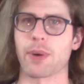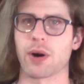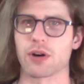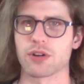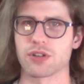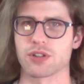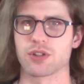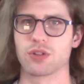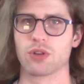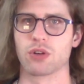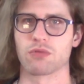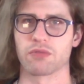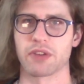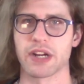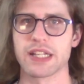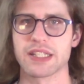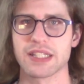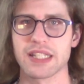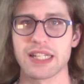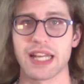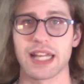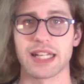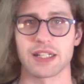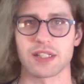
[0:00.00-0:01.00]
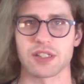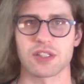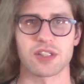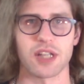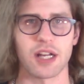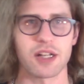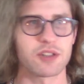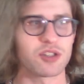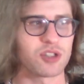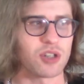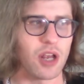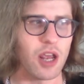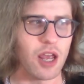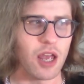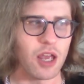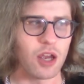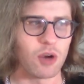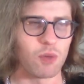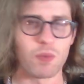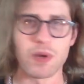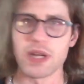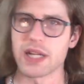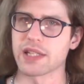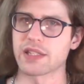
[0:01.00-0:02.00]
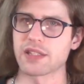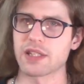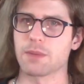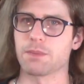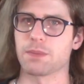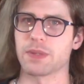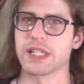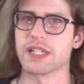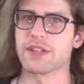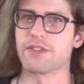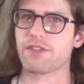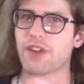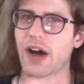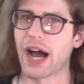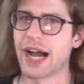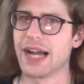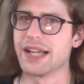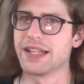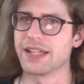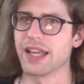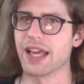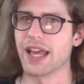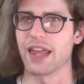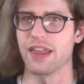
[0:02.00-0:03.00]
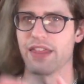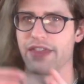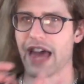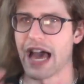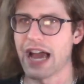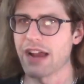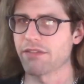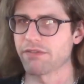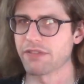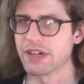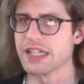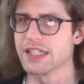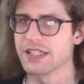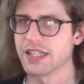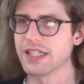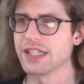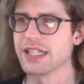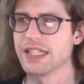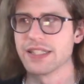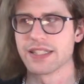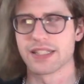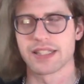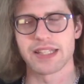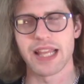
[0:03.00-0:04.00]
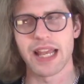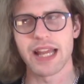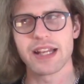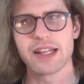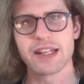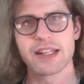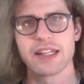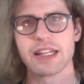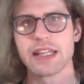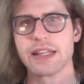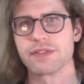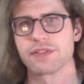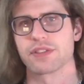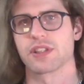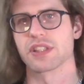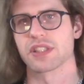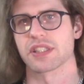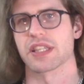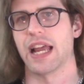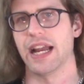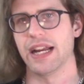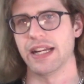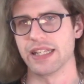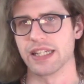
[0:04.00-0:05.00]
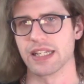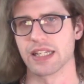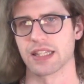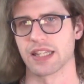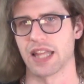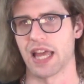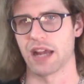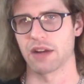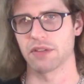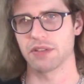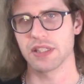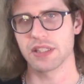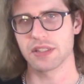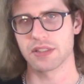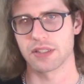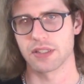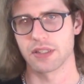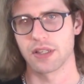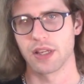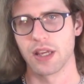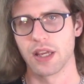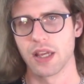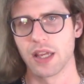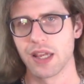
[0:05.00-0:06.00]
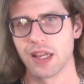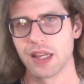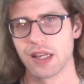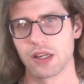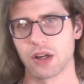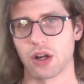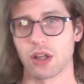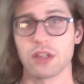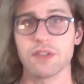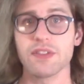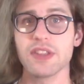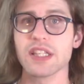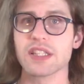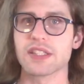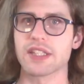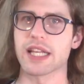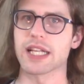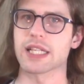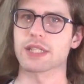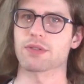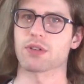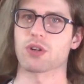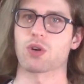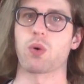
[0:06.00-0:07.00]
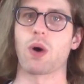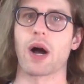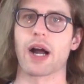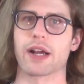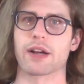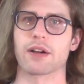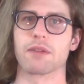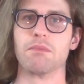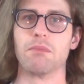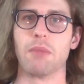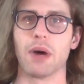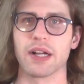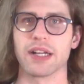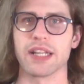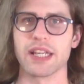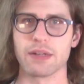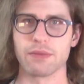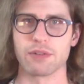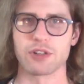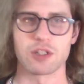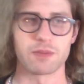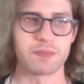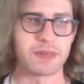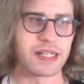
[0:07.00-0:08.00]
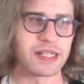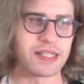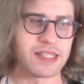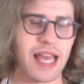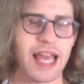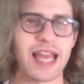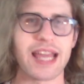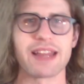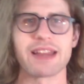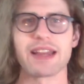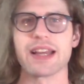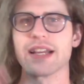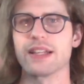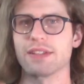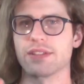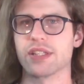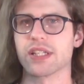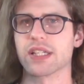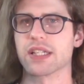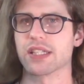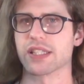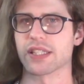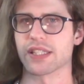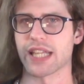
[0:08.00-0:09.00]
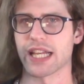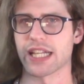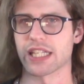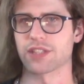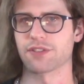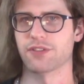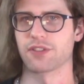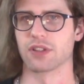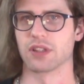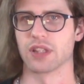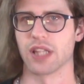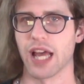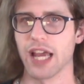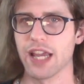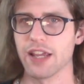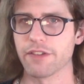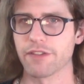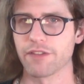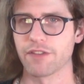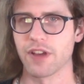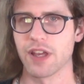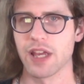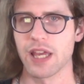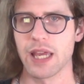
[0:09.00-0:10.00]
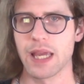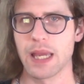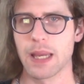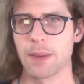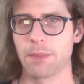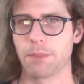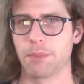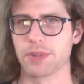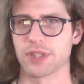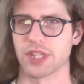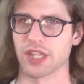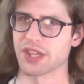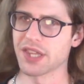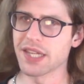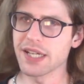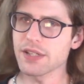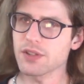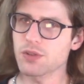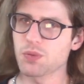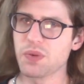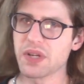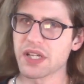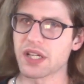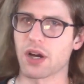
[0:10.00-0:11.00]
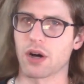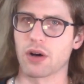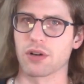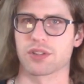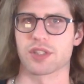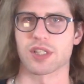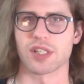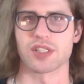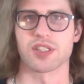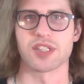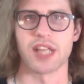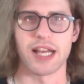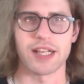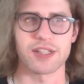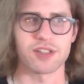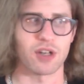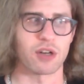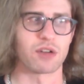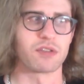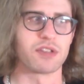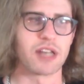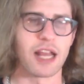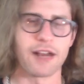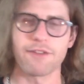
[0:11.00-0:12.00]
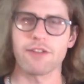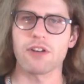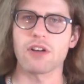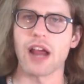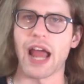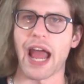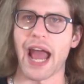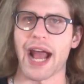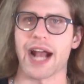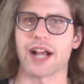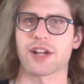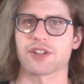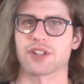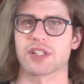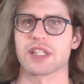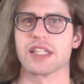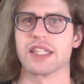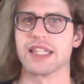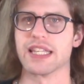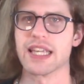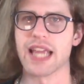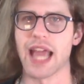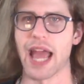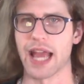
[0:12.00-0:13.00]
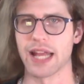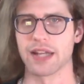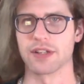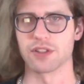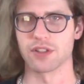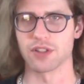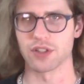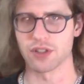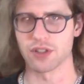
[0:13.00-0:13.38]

personal reason, and as such, we could simply find that reason instead if society allowed it? All of these things require money, which means a successful life, but the things we call success are never actually the end